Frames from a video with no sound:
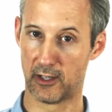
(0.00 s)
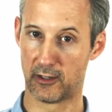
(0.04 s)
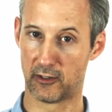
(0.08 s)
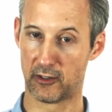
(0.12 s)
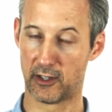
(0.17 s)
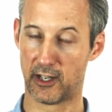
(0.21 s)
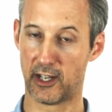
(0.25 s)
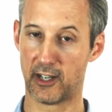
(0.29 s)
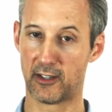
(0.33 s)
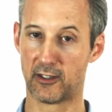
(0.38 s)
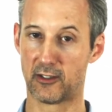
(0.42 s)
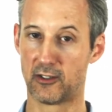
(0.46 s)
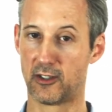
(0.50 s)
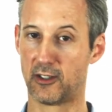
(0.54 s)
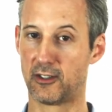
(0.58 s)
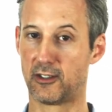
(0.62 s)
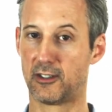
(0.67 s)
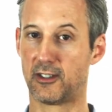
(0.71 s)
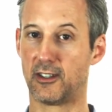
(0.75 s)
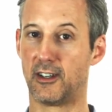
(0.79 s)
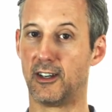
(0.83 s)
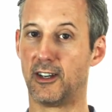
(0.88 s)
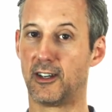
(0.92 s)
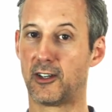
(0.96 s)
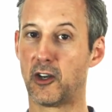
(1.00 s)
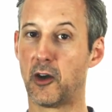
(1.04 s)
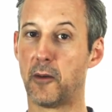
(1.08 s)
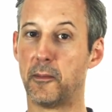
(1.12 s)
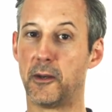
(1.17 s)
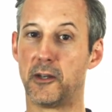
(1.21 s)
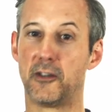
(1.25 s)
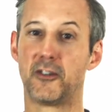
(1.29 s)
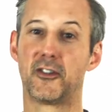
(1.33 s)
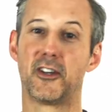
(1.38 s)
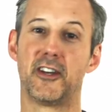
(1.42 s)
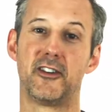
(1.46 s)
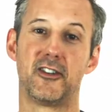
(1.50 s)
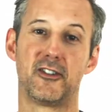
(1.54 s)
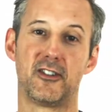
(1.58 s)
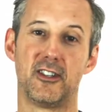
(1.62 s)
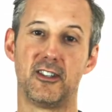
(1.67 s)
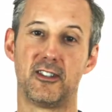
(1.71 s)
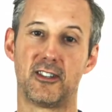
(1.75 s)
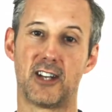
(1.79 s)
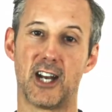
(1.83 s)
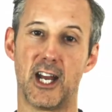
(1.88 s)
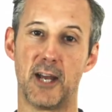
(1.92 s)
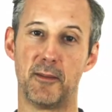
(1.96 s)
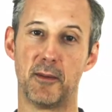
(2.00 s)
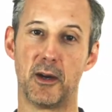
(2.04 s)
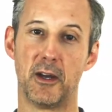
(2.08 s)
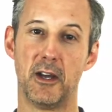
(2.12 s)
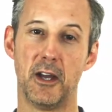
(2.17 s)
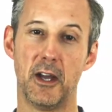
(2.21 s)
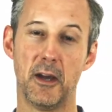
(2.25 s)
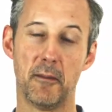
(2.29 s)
So that's just a common sense disclaimer.